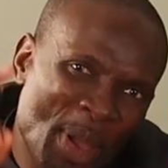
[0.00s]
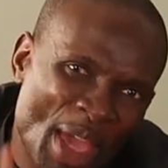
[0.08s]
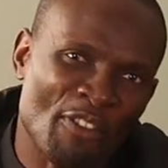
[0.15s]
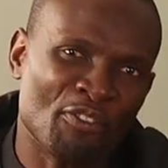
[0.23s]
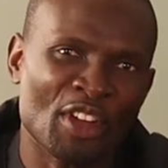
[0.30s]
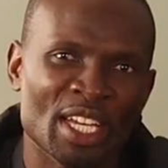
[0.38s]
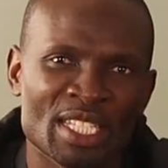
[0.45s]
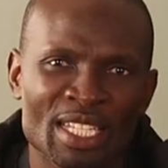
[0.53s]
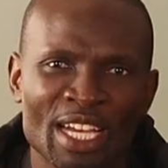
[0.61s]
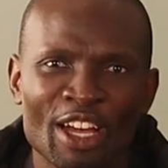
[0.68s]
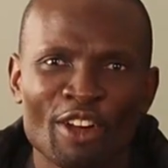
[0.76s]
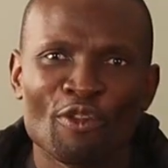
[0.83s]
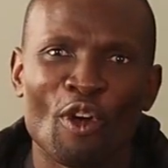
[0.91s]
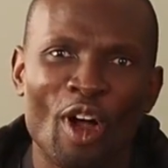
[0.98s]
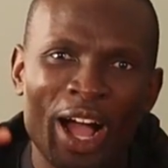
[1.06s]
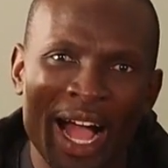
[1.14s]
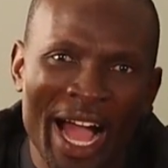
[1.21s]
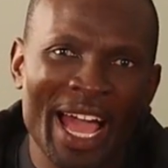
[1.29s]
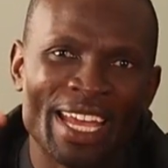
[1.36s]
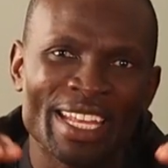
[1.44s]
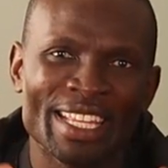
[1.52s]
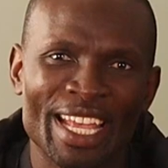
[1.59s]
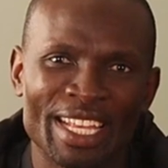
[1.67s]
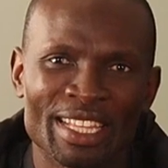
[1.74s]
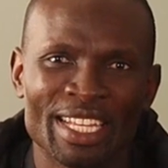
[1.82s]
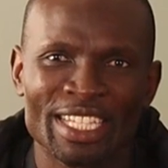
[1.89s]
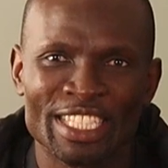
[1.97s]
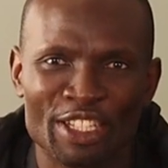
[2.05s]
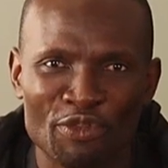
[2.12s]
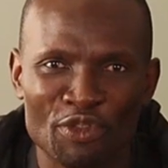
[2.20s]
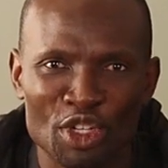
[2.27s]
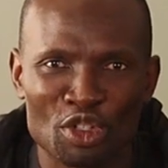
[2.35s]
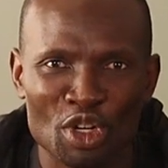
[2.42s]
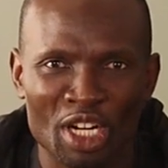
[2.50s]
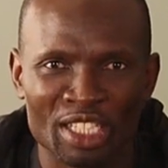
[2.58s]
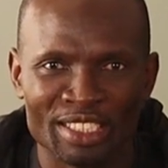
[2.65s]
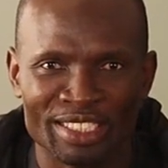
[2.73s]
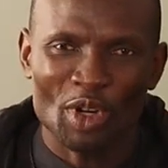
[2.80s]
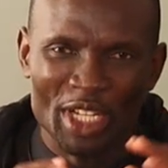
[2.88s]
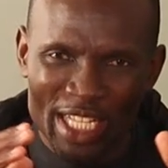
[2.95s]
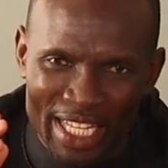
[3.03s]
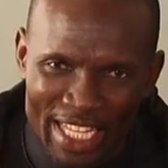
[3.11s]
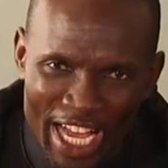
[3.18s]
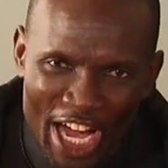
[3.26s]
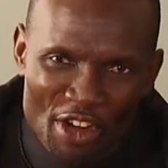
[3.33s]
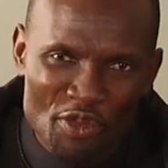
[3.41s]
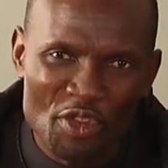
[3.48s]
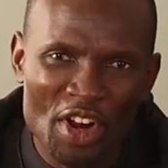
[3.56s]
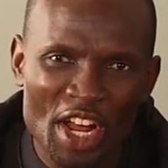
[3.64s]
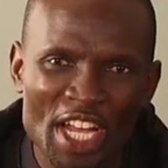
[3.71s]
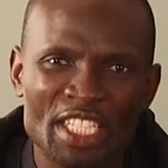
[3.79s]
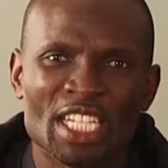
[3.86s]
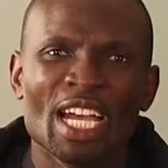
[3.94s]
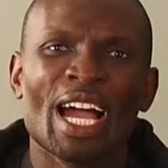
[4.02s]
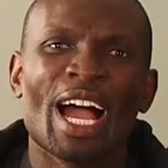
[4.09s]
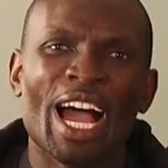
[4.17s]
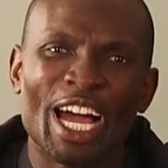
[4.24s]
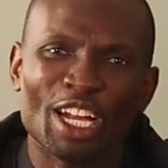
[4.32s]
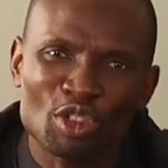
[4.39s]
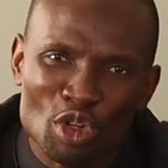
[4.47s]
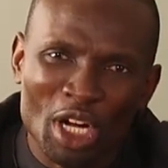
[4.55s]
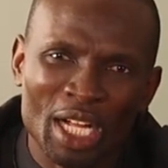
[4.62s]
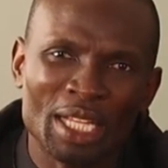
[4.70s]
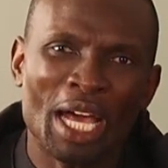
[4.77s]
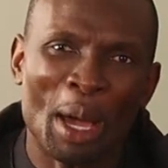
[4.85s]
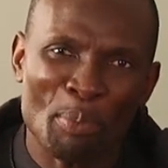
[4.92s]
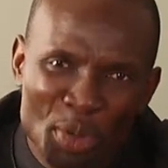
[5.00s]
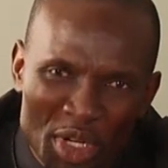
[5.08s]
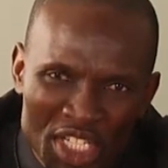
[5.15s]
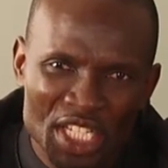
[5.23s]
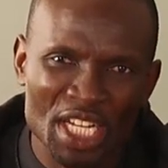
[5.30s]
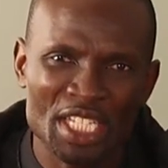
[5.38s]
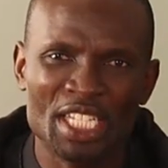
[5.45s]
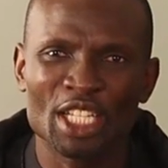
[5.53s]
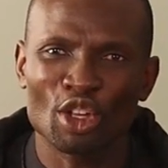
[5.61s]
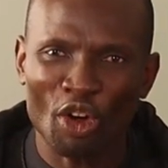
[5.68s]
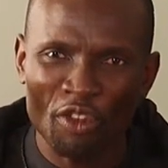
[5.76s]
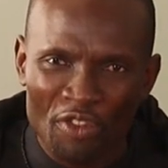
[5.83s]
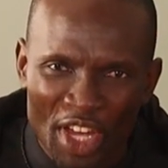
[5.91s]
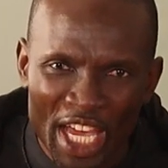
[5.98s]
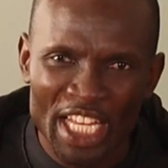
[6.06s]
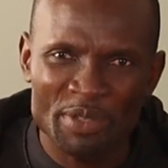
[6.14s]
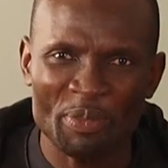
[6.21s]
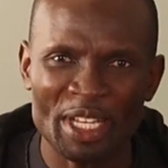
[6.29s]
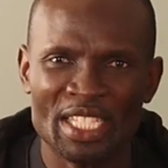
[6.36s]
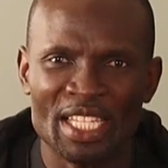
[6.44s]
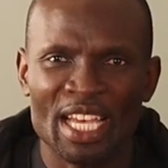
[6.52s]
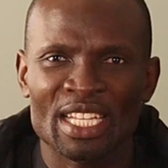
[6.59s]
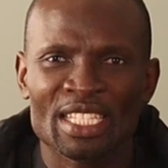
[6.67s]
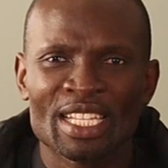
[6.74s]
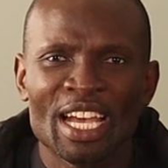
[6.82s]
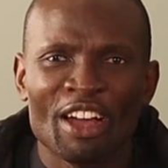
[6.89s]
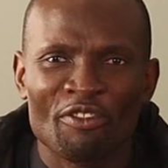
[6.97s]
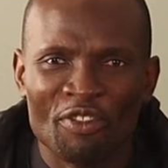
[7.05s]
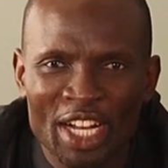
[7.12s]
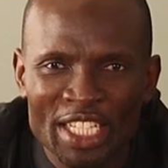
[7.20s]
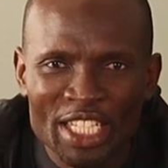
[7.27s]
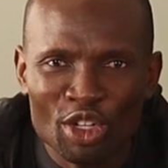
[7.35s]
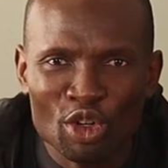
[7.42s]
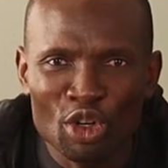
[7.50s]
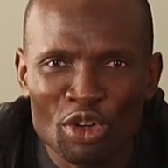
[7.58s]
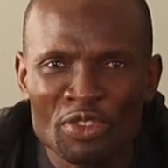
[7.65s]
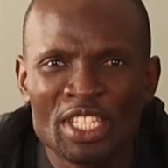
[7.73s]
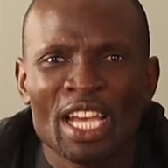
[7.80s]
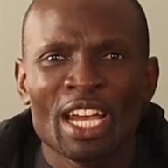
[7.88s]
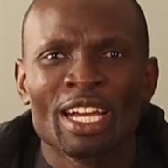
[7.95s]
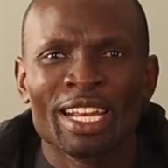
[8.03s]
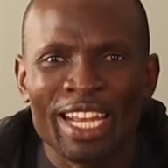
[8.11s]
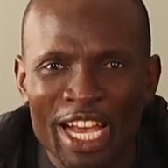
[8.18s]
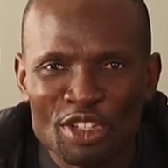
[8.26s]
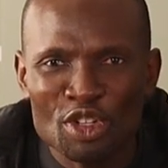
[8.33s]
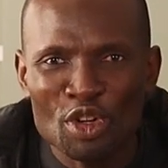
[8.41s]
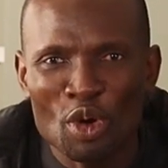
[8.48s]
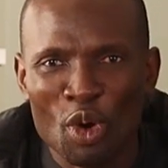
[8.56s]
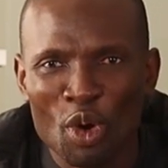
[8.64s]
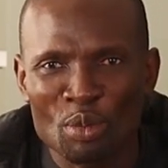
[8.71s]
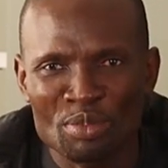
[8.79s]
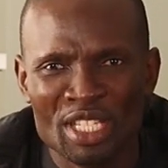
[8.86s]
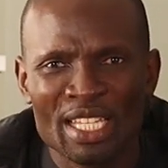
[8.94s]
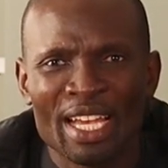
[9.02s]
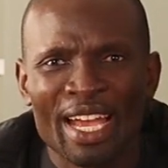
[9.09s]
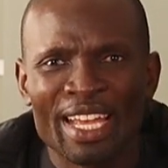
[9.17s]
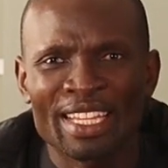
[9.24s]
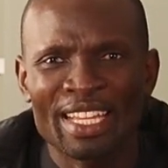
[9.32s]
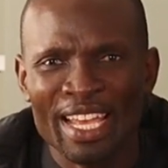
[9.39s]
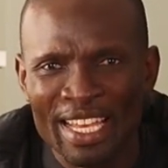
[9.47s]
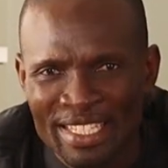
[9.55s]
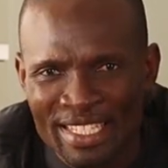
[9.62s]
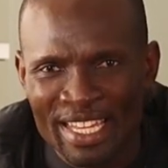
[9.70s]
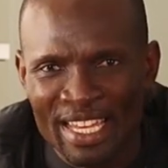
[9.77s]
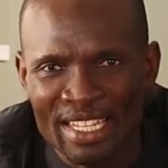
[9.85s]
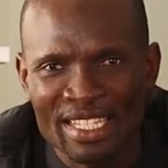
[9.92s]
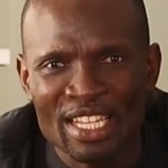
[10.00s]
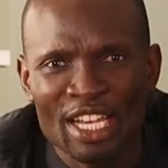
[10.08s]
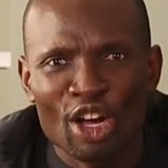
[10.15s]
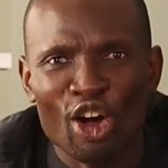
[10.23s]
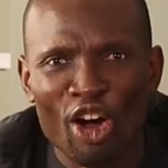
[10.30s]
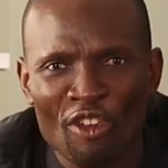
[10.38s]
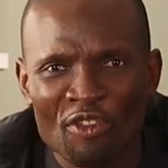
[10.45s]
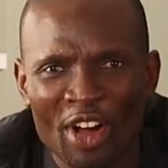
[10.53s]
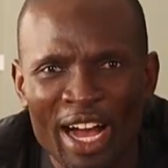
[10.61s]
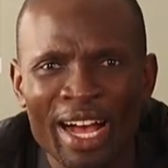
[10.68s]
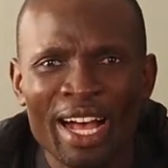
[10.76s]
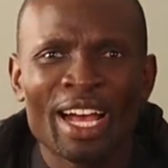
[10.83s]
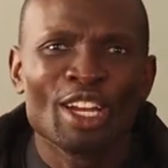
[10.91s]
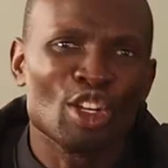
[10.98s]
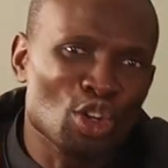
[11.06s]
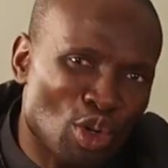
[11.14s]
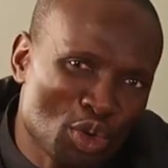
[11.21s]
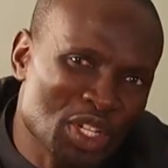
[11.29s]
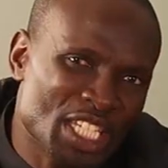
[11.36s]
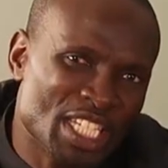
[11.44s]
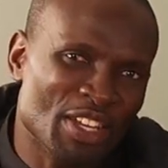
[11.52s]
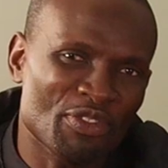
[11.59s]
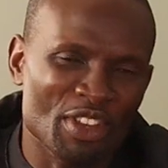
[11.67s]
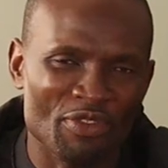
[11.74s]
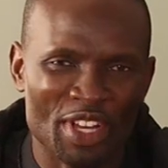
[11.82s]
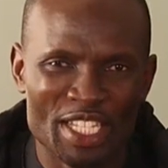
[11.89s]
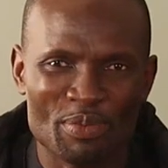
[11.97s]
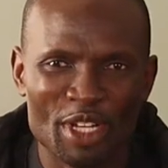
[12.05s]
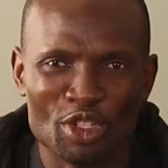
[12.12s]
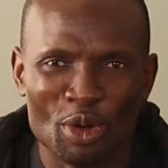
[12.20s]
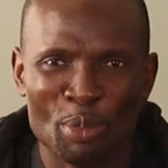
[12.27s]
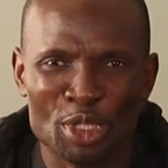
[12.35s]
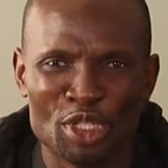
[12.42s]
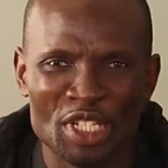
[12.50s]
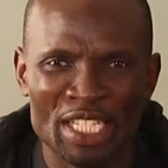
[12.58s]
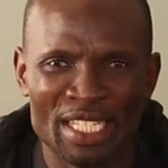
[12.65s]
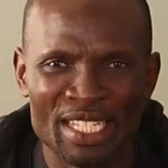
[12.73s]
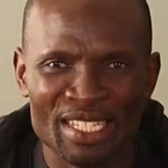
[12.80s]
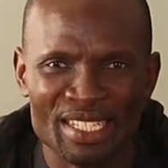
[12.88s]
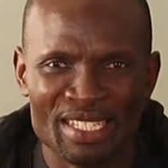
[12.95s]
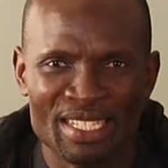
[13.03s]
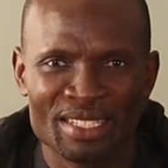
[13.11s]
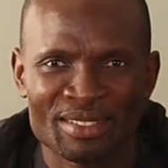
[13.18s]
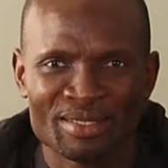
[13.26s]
perfect for high-net individuals. With an average annual appreciation of 8%, Waterkloof's luxury homes and estates offer lucrative investment opportunities.